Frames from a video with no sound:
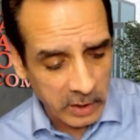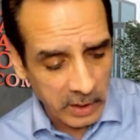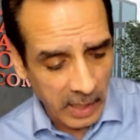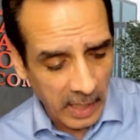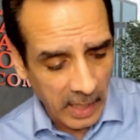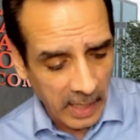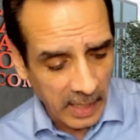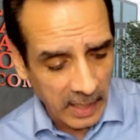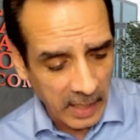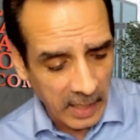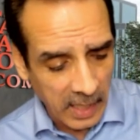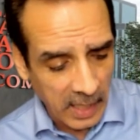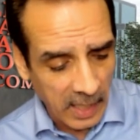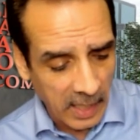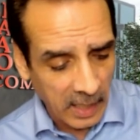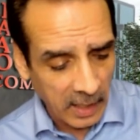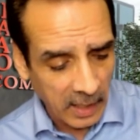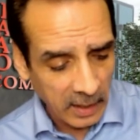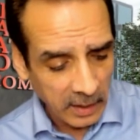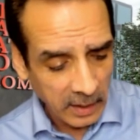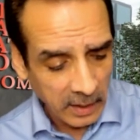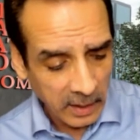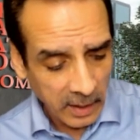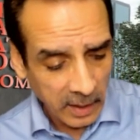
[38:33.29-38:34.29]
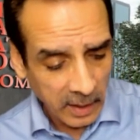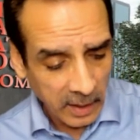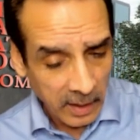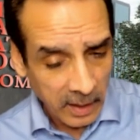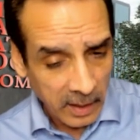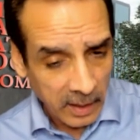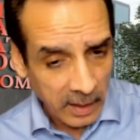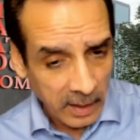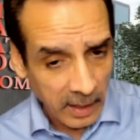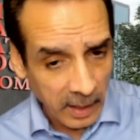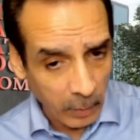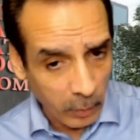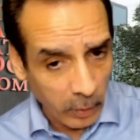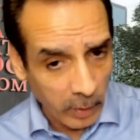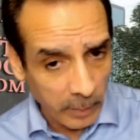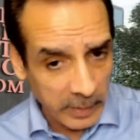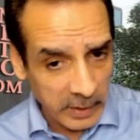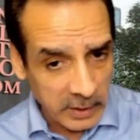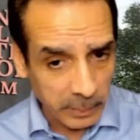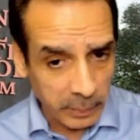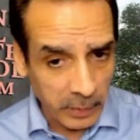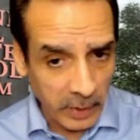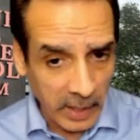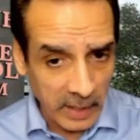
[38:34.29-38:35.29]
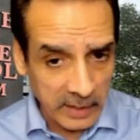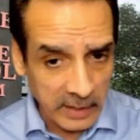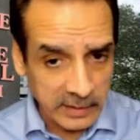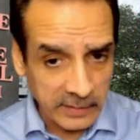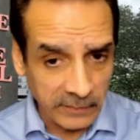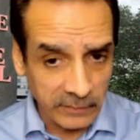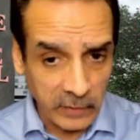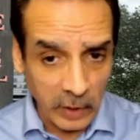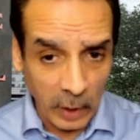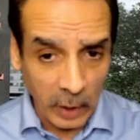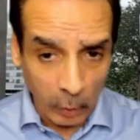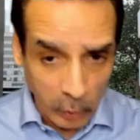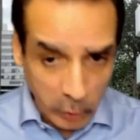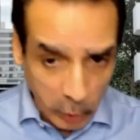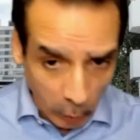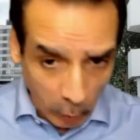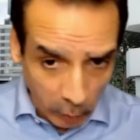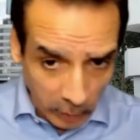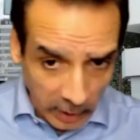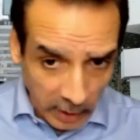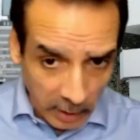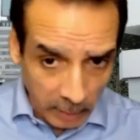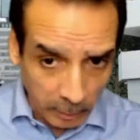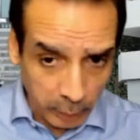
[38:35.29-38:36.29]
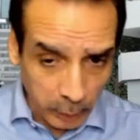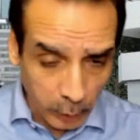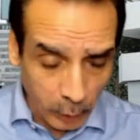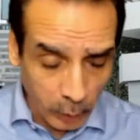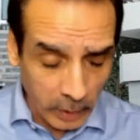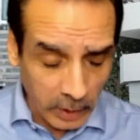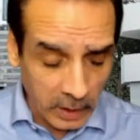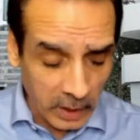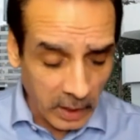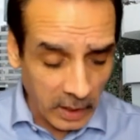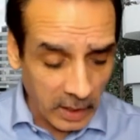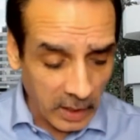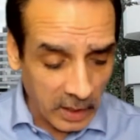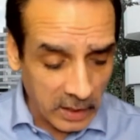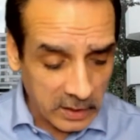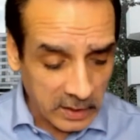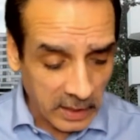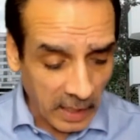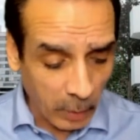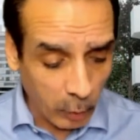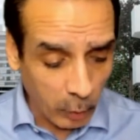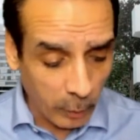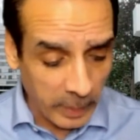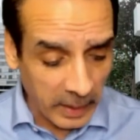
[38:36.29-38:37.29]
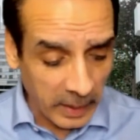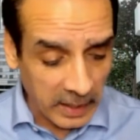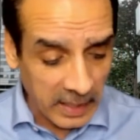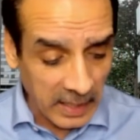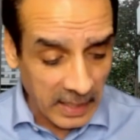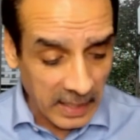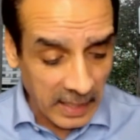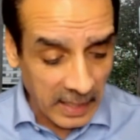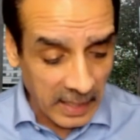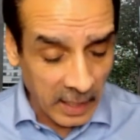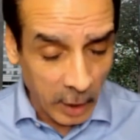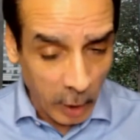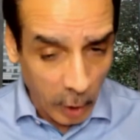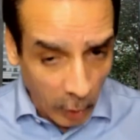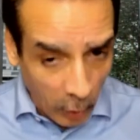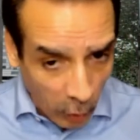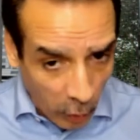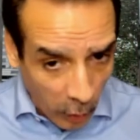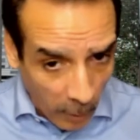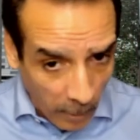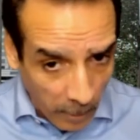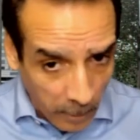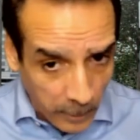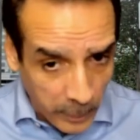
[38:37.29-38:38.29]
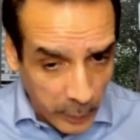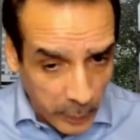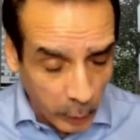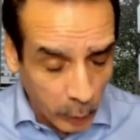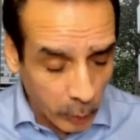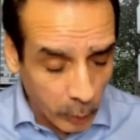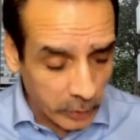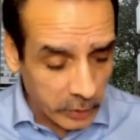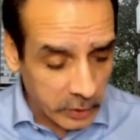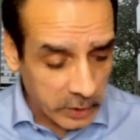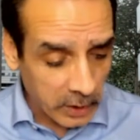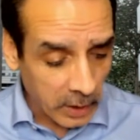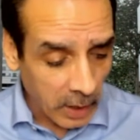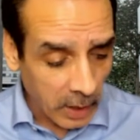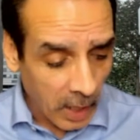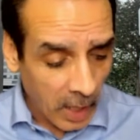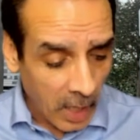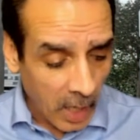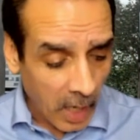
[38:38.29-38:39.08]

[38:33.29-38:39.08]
that I wouldn't be surprised if those are the employees that will be getting the boot.